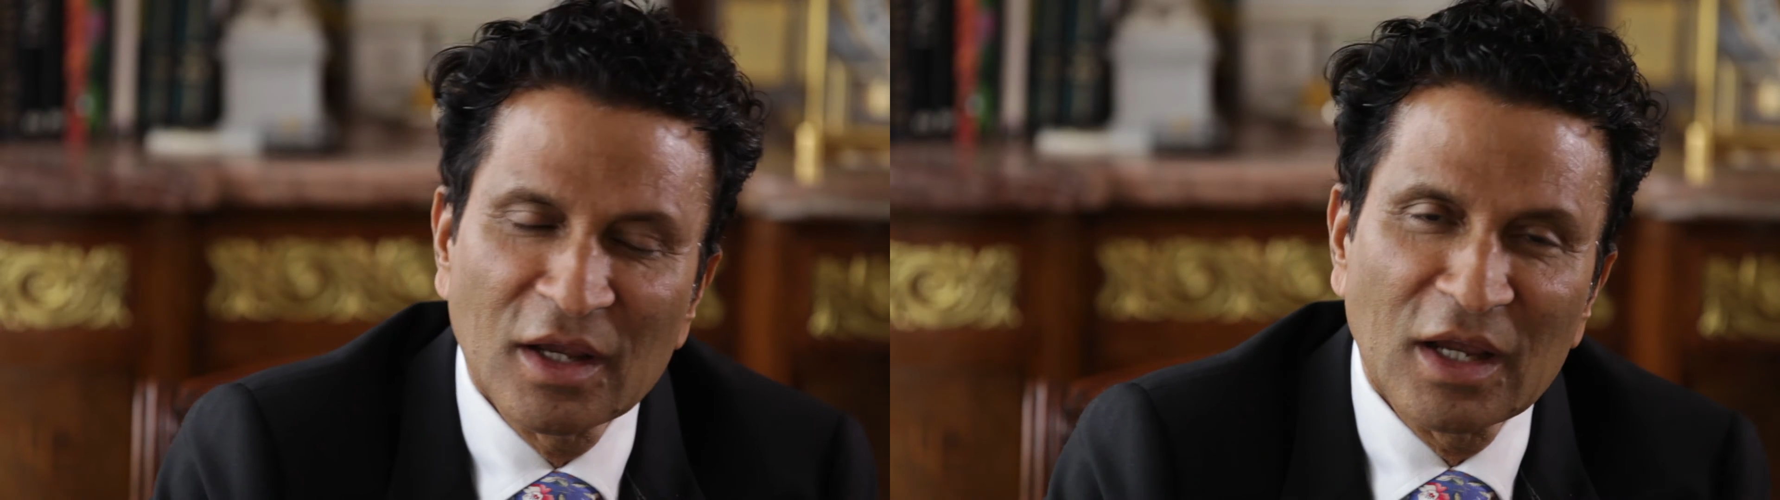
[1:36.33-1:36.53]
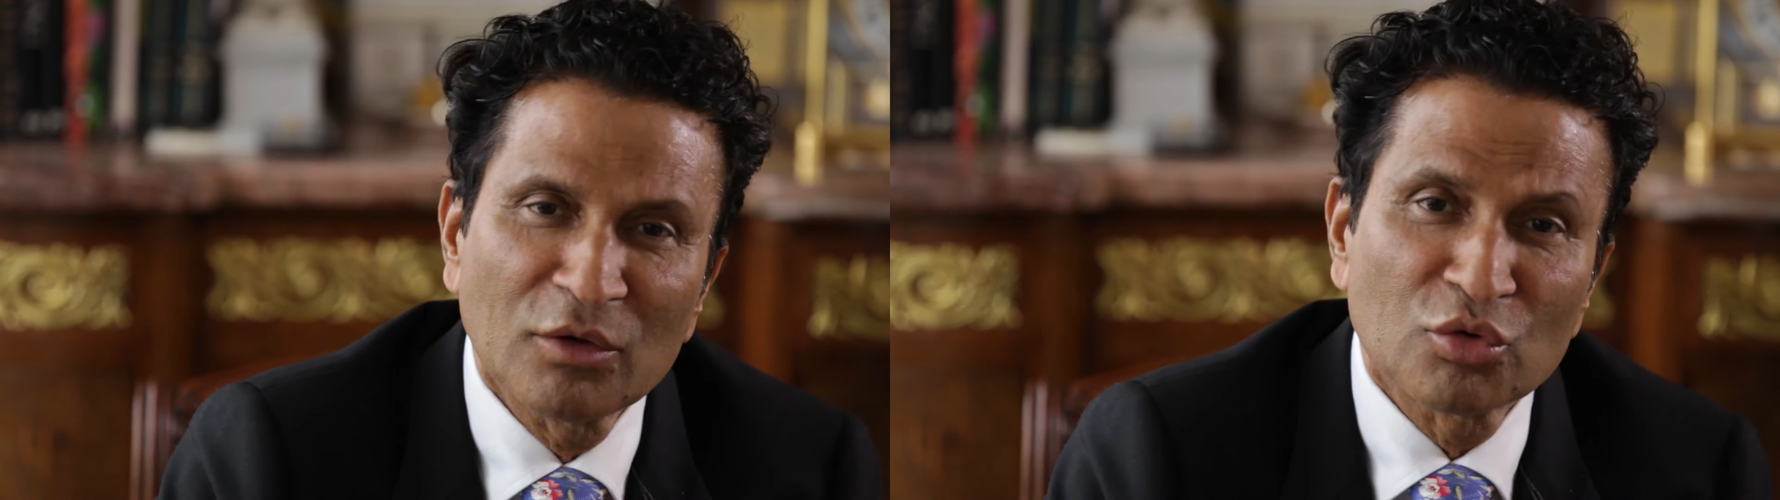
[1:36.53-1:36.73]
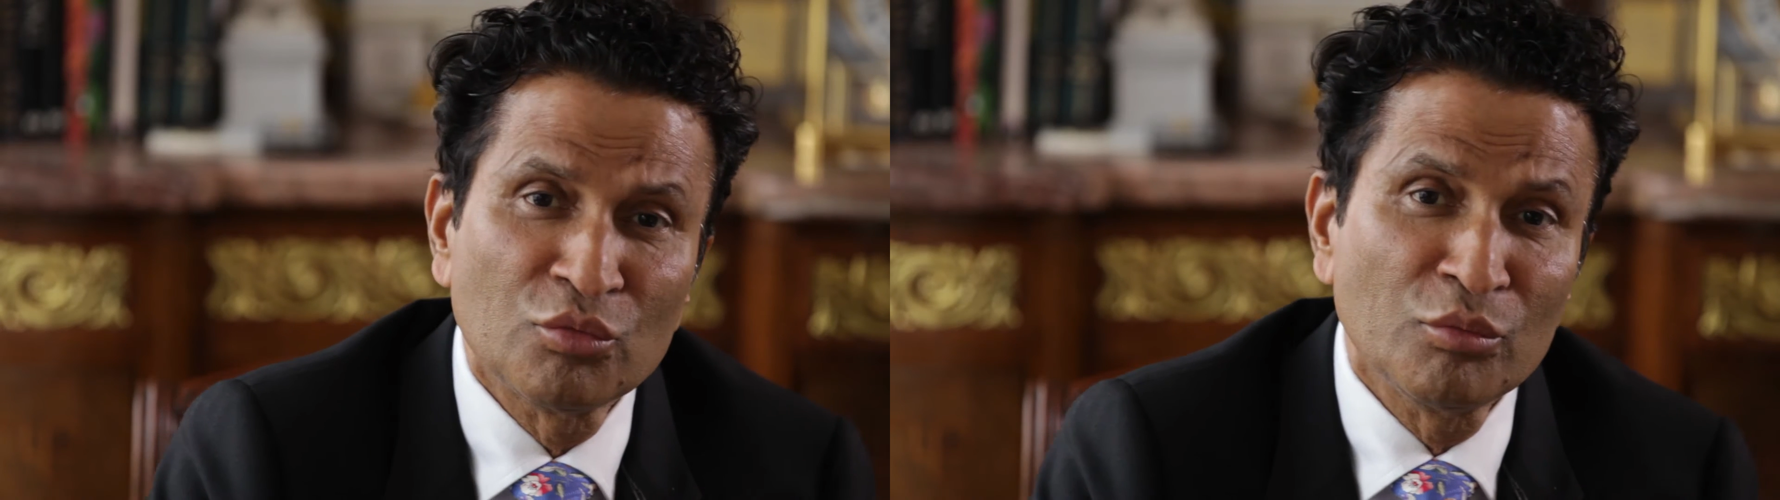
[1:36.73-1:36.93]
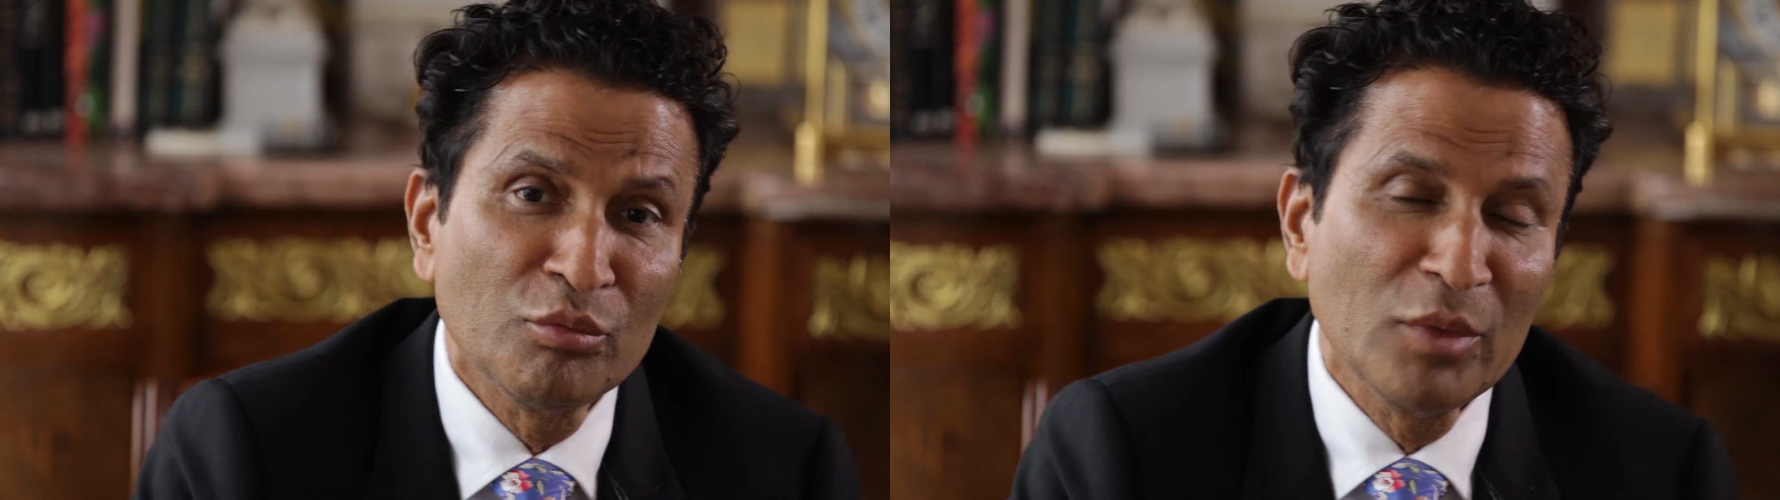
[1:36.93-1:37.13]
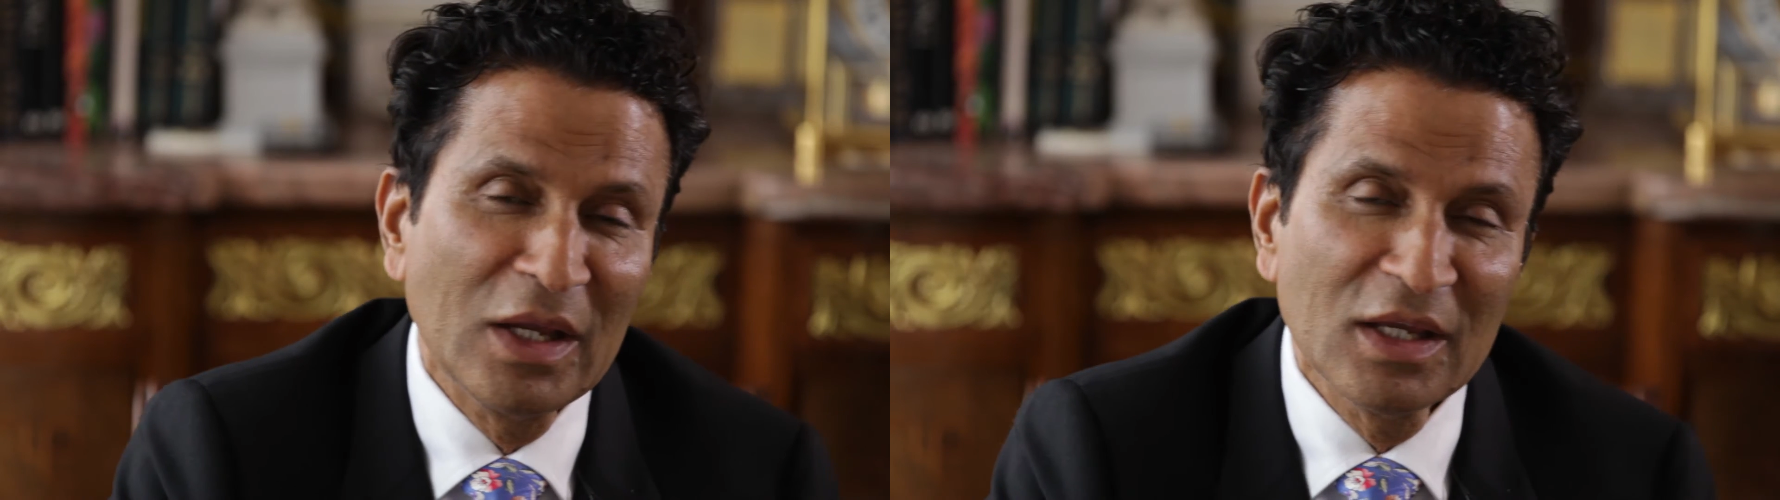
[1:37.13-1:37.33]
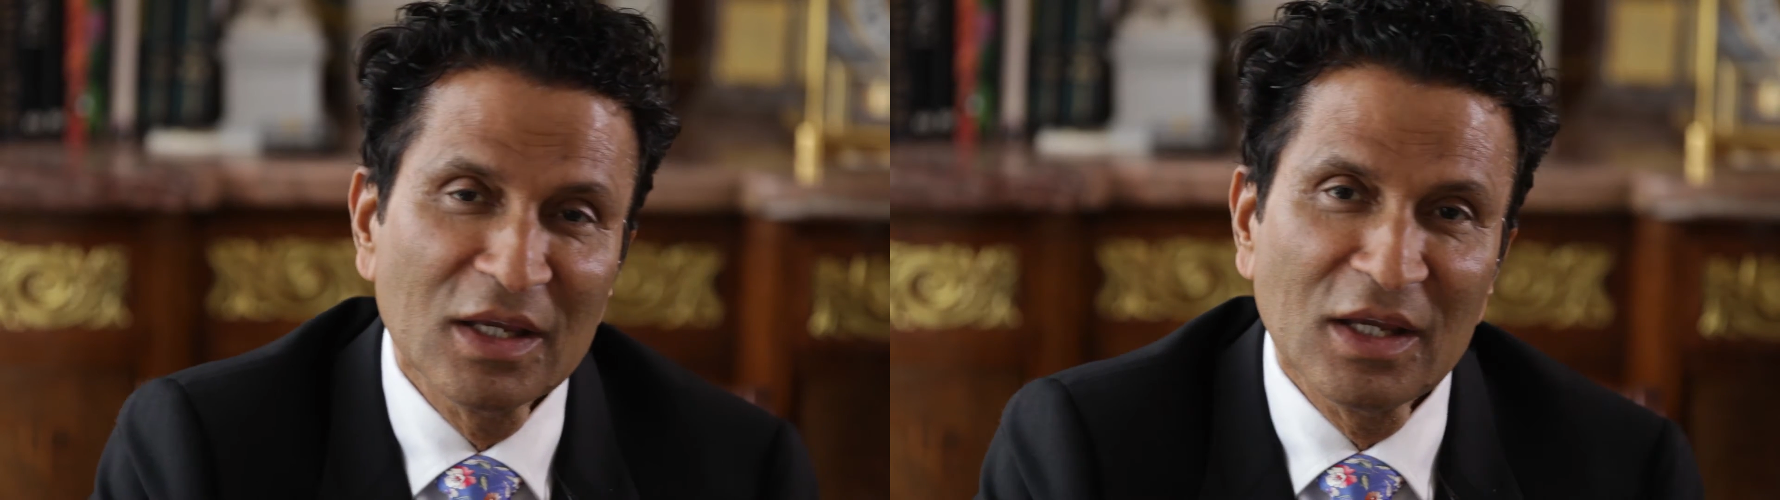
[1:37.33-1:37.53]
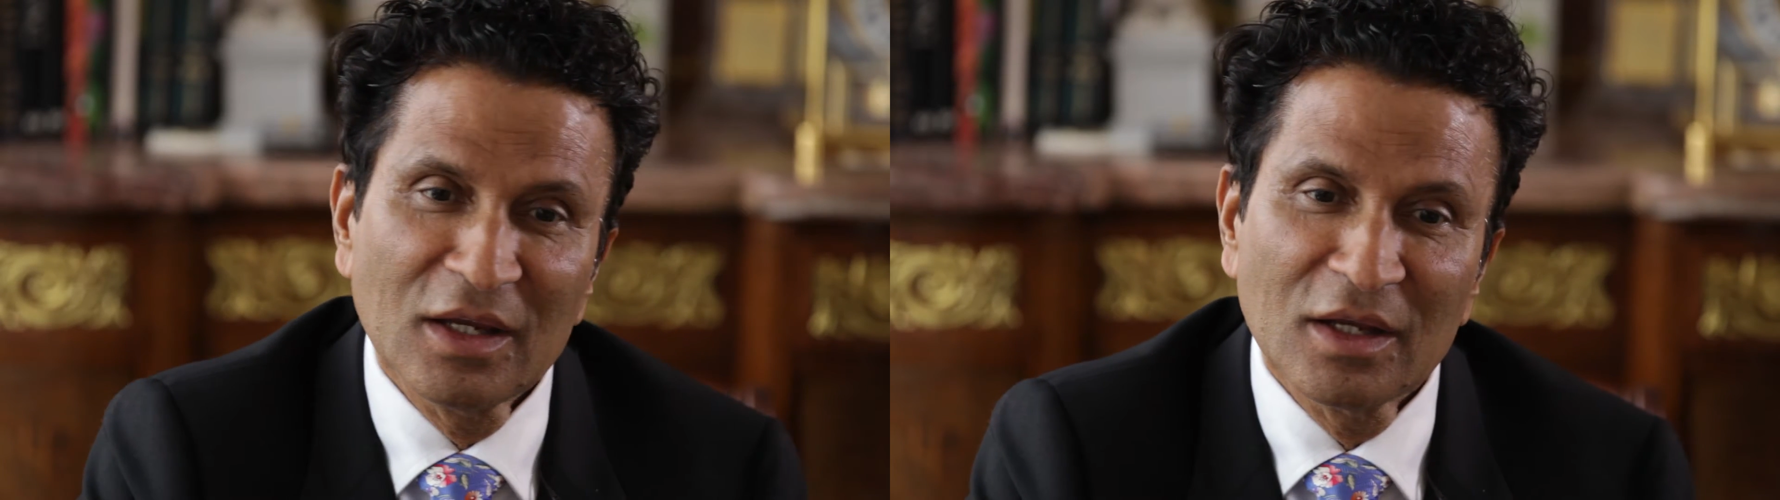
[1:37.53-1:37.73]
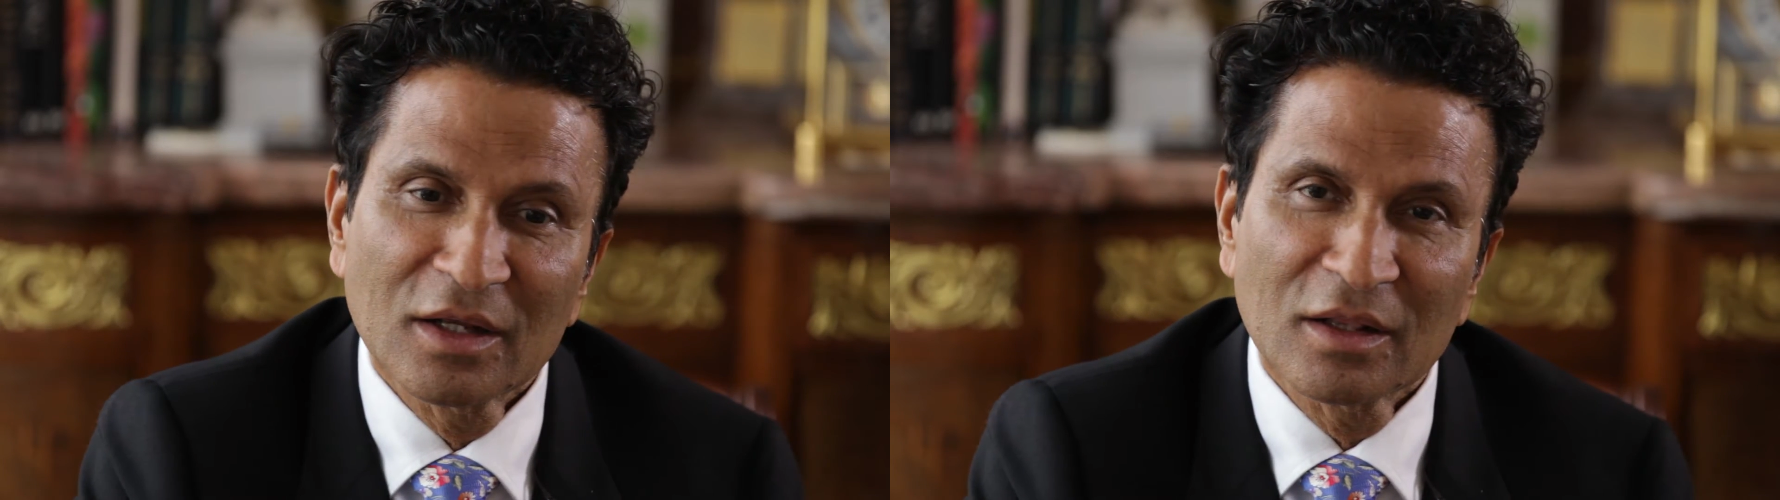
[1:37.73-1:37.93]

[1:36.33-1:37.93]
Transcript: and making